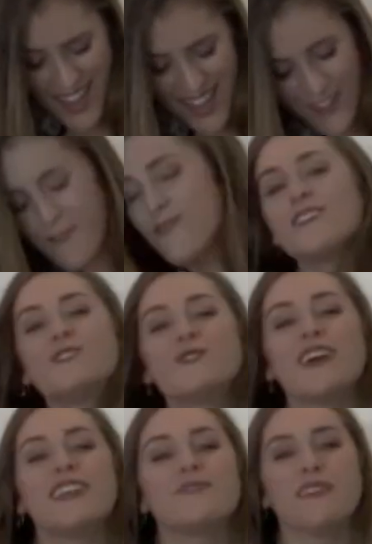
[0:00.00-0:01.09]
It
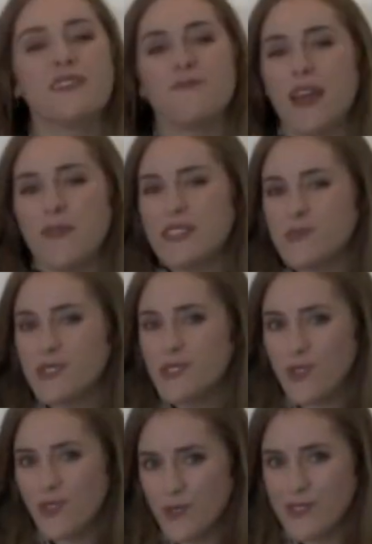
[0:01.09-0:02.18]
frustrated me that babies were so
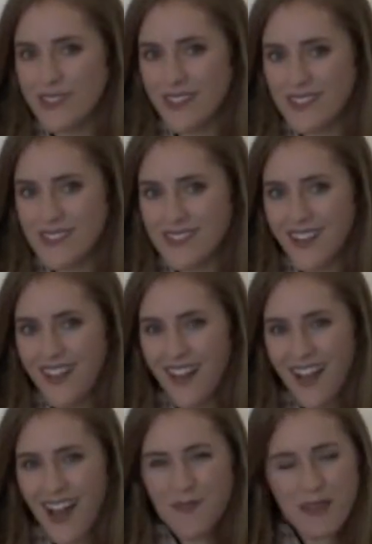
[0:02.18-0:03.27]
useless.
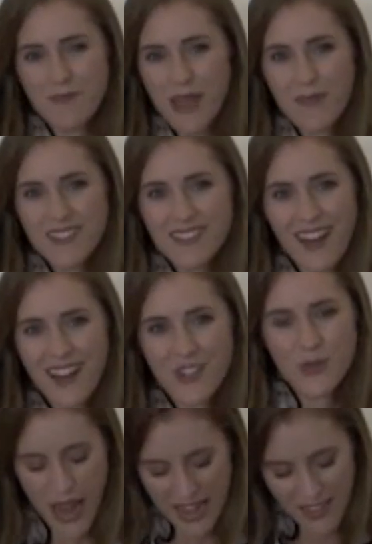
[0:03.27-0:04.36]
I mean, babies can't
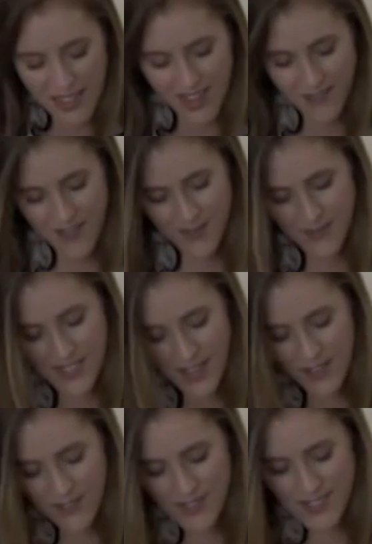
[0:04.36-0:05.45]
do anything for
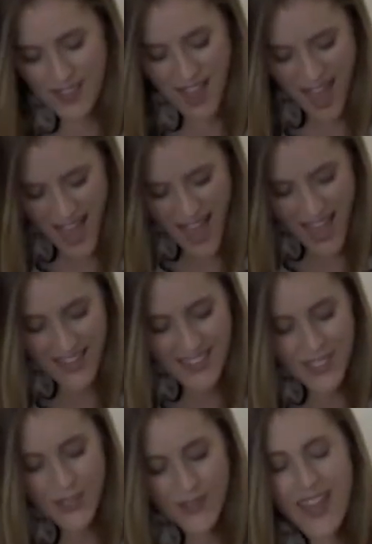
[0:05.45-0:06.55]
themselves. And
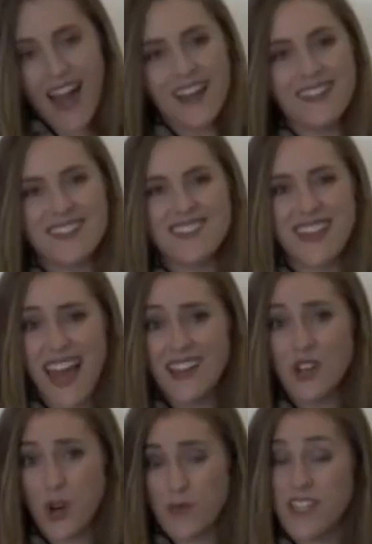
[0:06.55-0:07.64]
until they
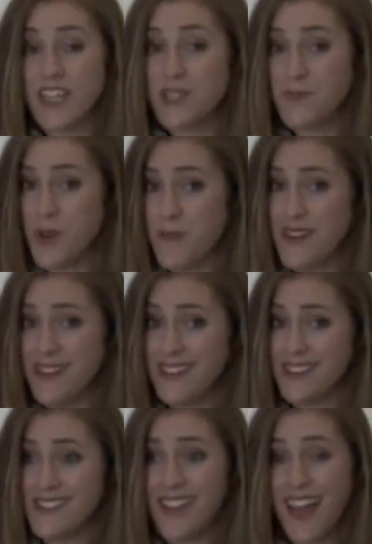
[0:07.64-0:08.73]
understand object
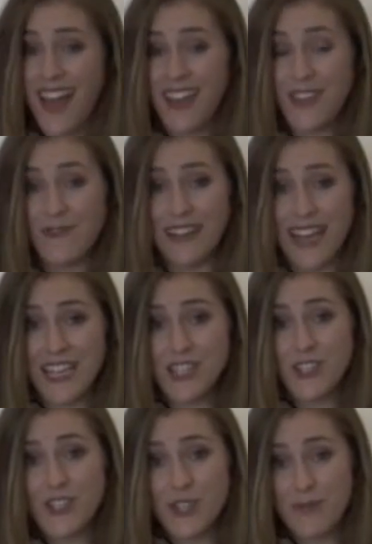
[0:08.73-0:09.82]
permanence and the
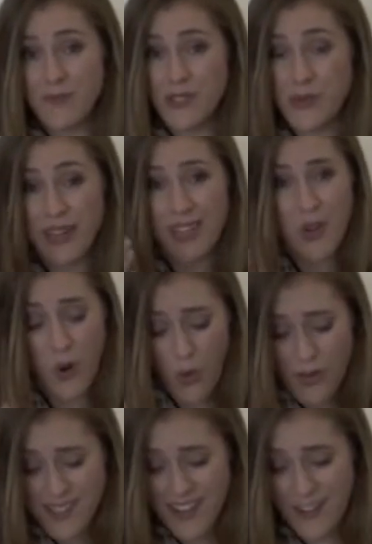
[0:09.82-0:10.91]
relationship between
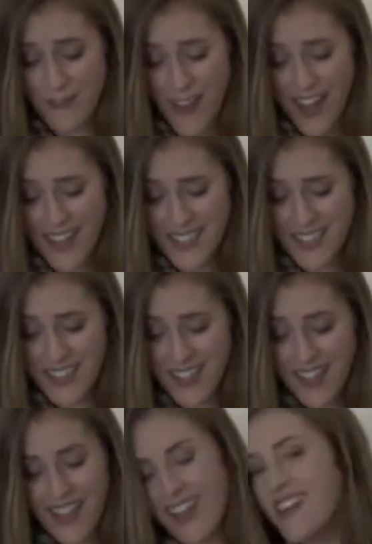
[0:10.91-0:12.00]
cause and effect,
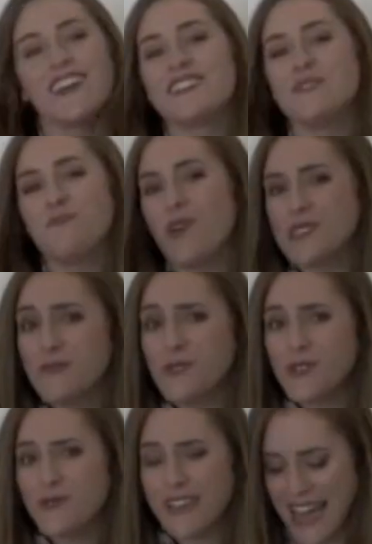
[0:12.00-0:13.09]
it's impossible
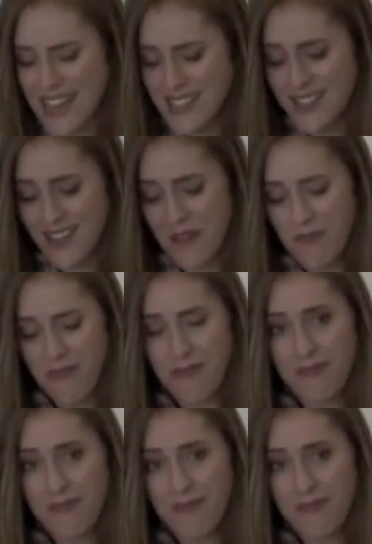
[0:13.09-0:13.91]
to relate to them.